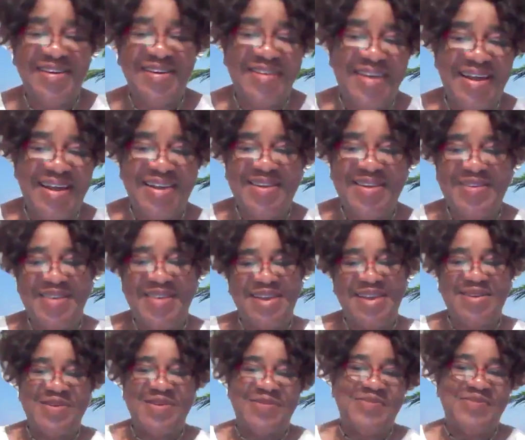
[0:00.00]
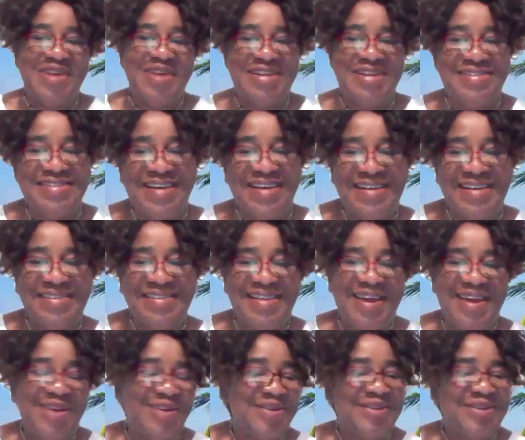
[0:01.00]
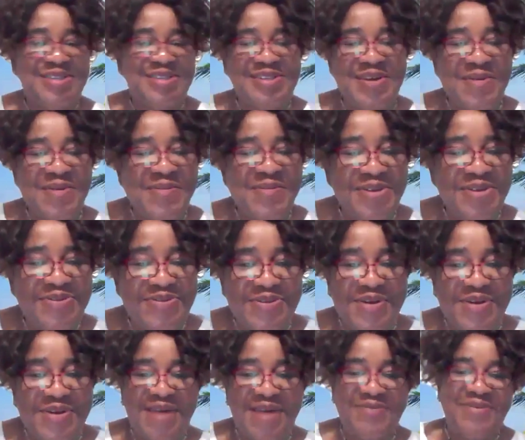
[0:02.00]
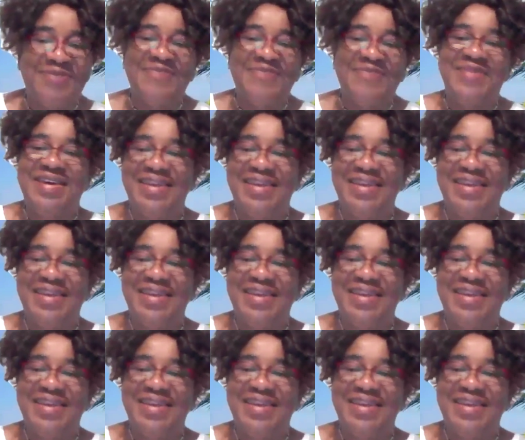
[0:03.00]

hello, hello, hello, Brenda. Thank you so much for having